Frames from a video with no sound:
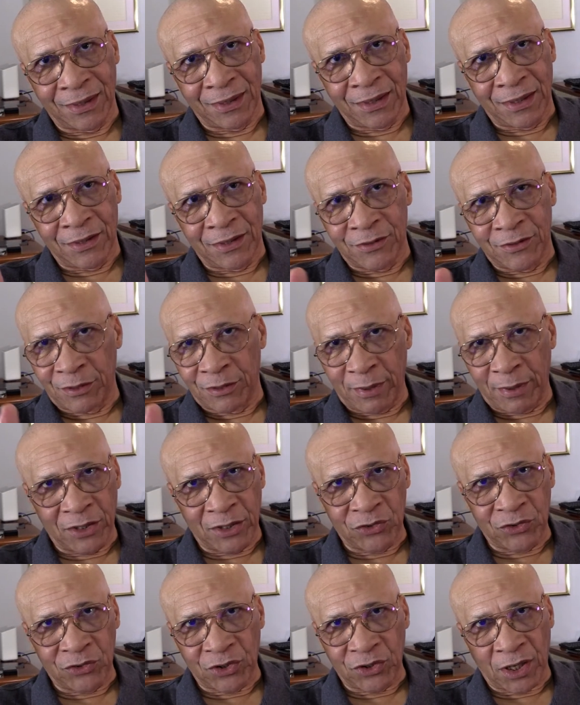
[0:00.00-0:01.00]

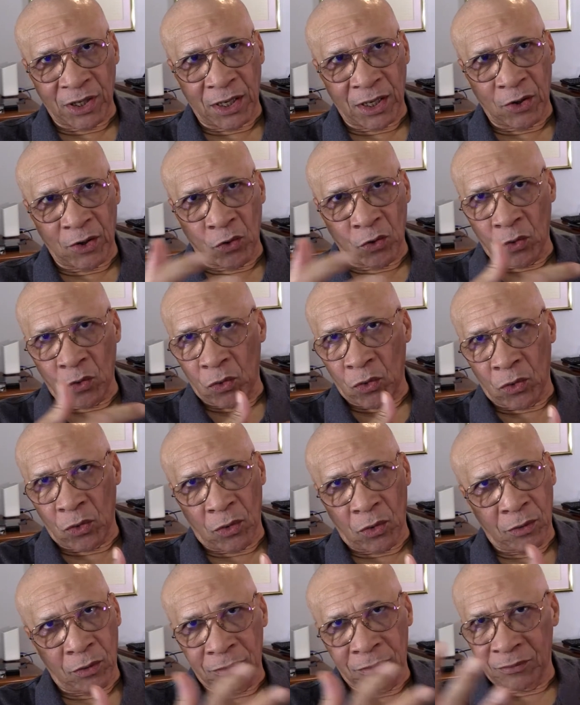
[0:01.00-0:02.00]
dementia
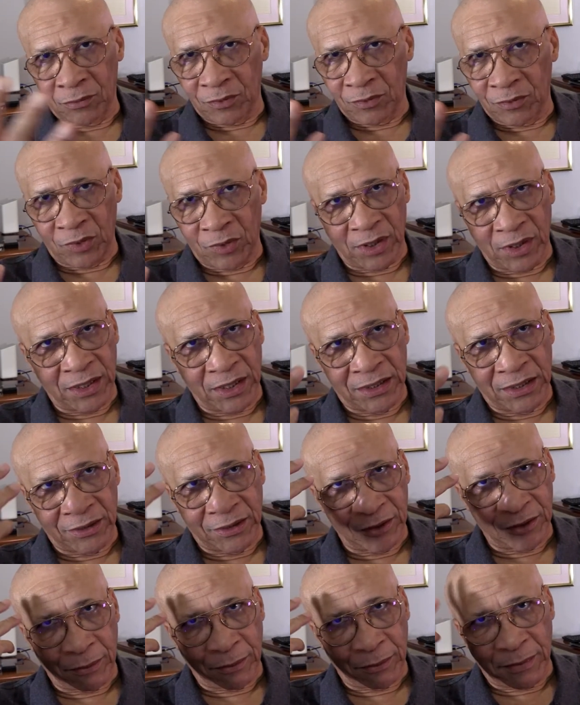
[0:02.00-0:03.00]
or any
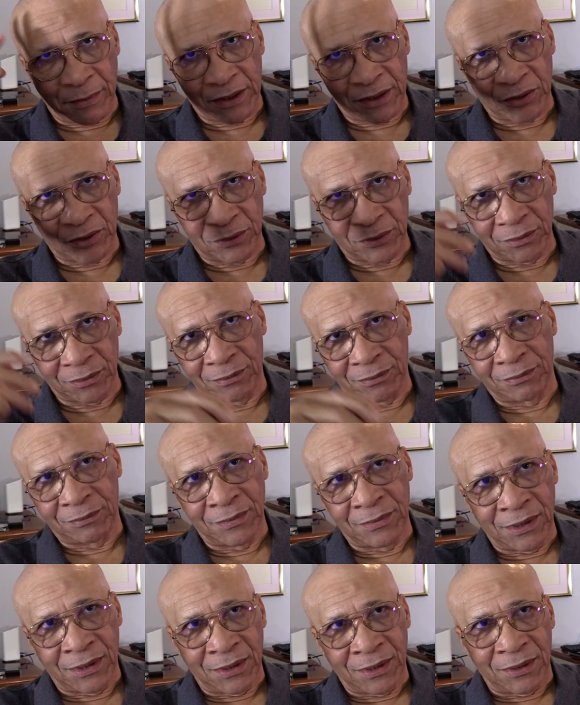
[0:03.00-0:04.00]
other mental
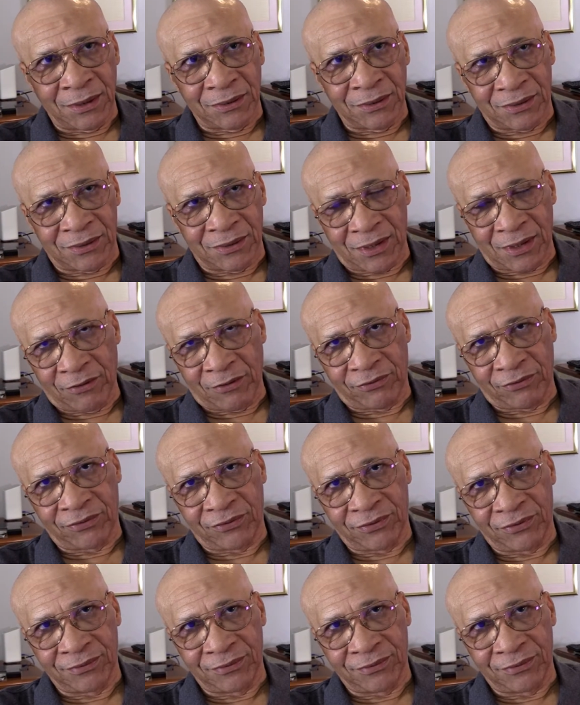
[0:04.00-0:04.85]
stuff?